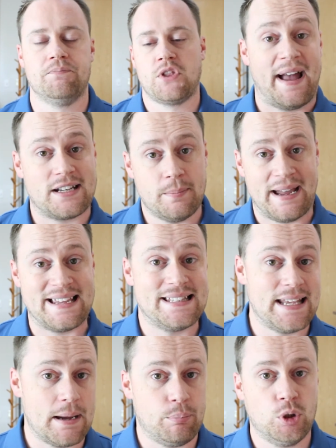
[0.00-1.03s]
Back to my
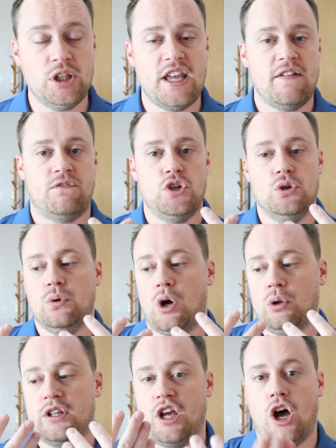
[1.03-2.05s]
example, if you
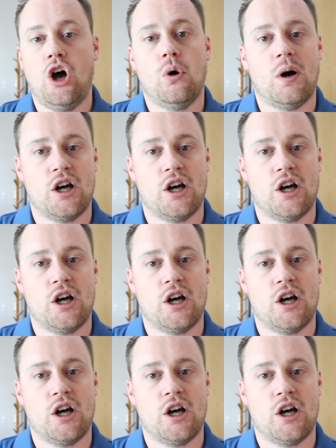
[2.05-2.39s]
only owe